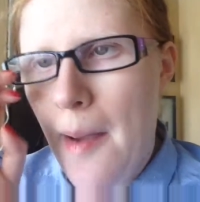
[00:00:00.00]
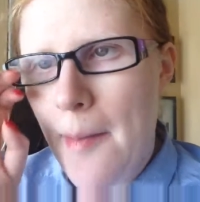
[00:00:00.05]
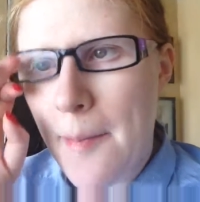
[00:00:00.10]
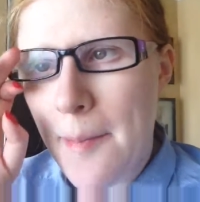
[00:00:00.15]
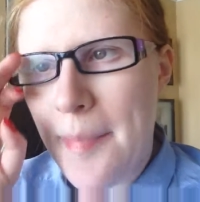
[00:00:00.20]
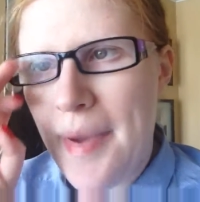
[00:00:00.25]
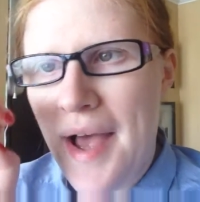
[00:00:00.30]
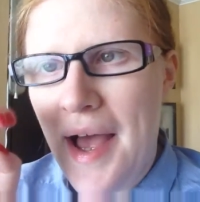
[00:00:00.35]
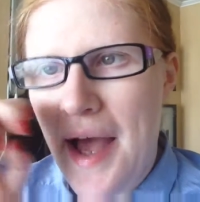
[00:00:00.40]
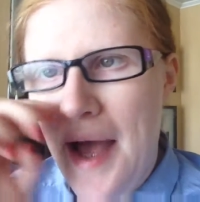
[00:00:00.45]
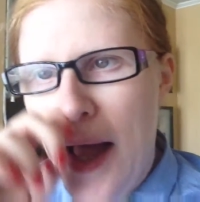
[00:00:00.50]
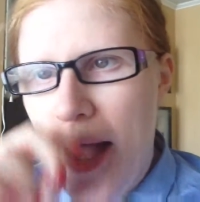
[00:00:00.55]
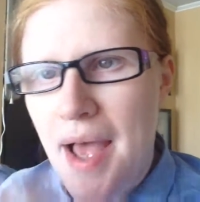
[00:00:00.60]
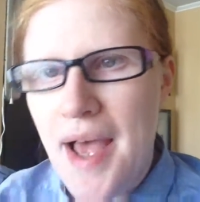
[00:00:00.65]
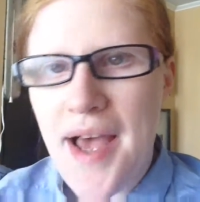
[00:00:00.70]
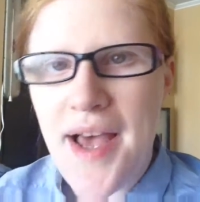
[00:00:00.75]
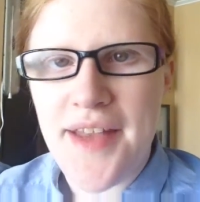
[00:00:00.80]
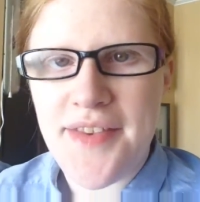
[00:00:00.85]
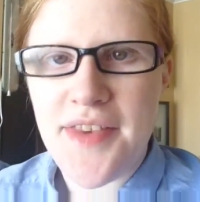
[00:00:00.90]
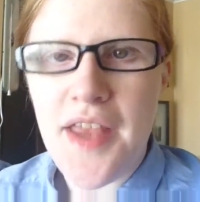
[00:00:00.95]

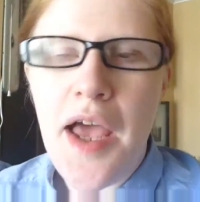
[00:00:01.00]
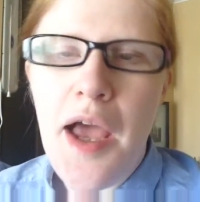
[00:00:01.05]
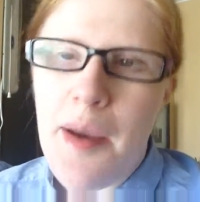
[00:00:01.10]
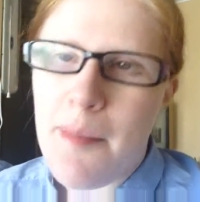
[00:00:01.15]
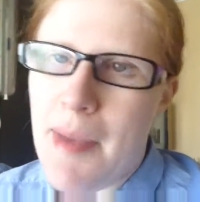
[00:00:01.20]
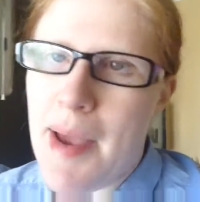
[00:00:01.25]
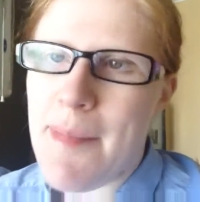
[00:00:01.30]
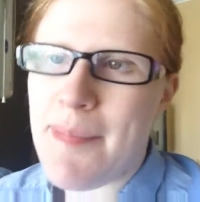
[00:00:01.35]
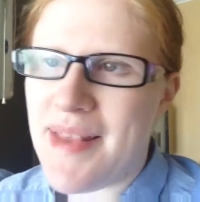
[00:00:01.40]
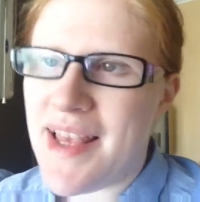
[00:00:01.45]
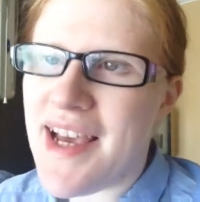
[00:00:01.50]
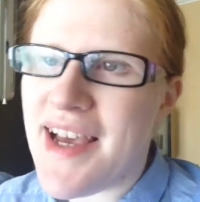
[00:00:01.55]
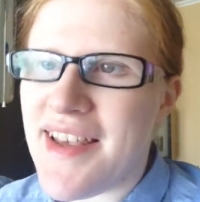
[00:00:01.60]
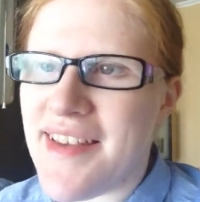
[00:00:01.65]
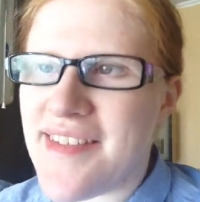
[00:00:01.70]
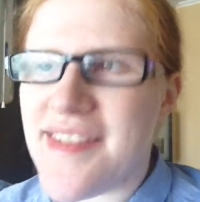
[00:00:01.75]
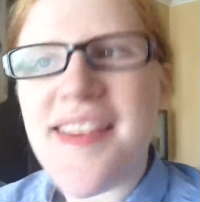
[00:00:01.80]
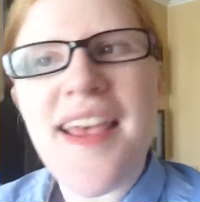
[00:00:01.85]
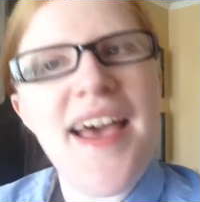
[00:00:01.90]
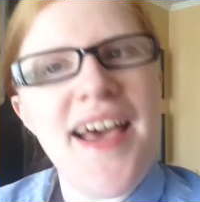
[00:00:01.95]
but my
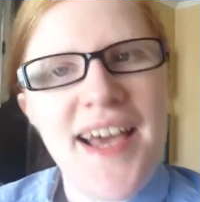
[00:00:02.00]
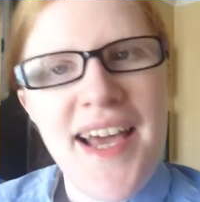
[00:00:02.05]
plans